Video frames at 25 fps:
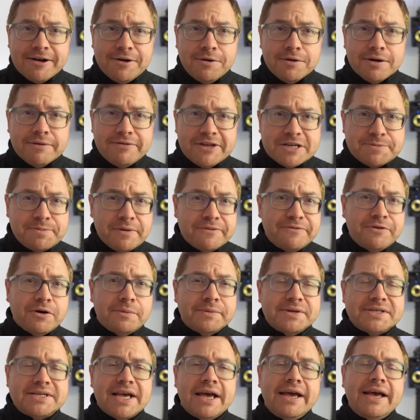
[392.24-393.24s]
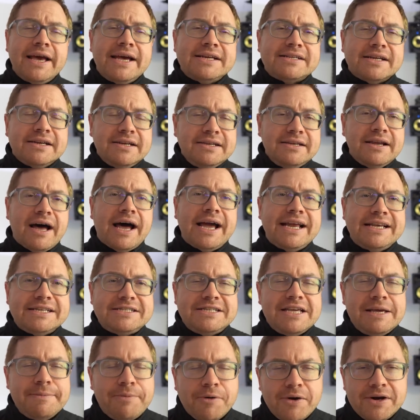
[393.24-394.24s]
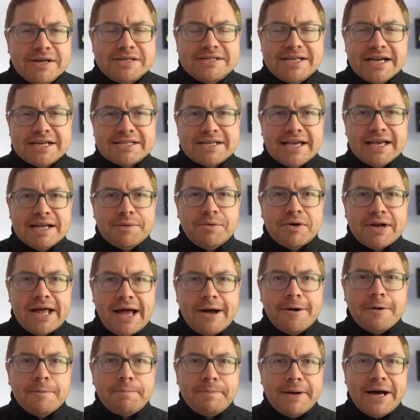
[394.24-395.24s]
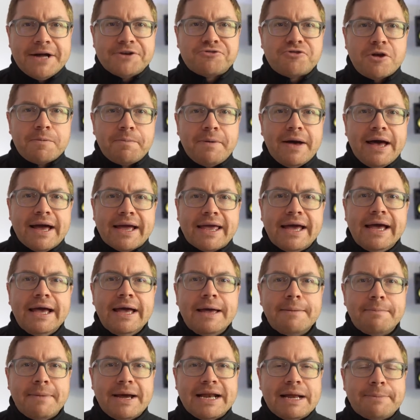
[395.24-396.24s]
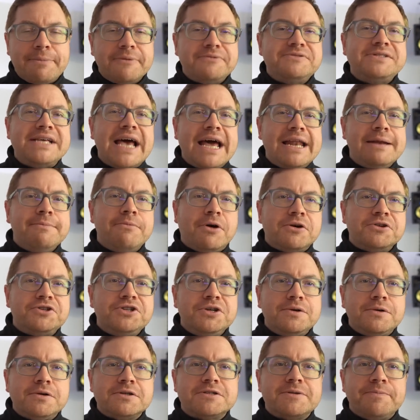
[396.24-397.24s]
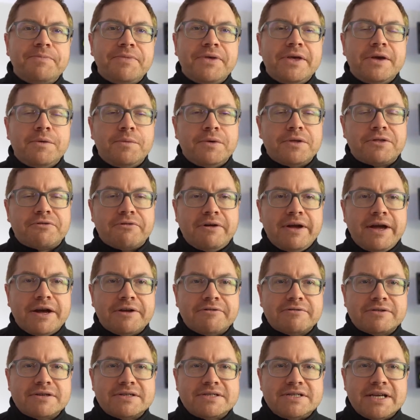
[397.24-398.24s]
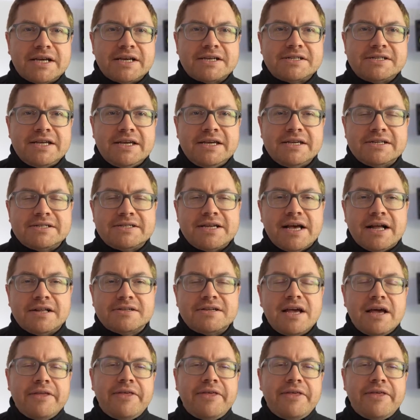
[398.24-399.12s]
all of this performance is a 90.6 kilowatt hour battery pack made up of 10 modules with 360 cells.